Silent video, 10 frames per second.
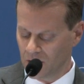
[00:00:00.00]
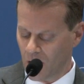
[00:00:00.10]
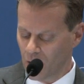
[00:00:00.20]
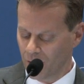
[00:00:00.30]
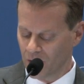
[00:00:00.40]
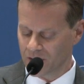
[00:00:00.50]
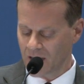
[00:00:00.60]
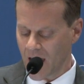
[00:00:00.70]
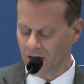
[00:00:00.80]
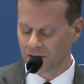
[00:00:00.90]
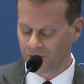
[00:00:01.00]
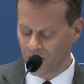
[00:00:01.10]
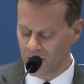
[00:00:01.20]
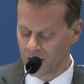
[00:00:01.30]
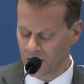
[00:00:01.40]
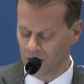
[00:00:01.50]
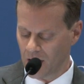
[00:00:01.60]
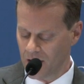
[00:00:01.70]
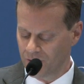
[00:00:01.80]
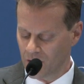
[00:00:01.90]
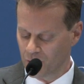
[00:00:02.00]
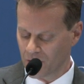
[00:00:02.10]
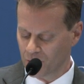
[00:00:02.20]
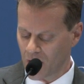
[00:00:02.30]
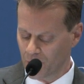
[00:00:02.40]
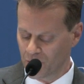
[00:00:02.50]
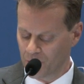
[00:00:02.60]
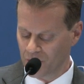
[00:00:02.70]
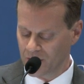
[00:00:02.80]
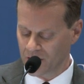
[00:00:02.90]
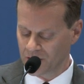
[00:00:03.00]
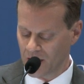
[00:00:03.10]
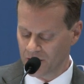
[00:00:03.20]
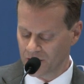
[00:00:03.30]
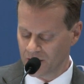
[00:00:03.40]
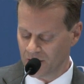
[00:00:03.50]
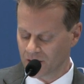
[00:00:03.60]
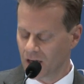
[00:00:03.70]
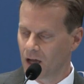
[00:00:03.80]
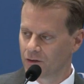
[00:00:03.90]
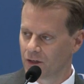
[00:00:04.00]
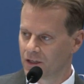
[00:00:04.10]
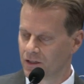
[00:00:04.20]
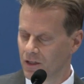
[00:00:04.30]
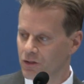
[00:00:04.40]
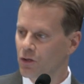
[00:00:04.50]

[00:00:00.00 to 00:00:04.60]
However, a tax-funded life and property protection agency is a contradiction in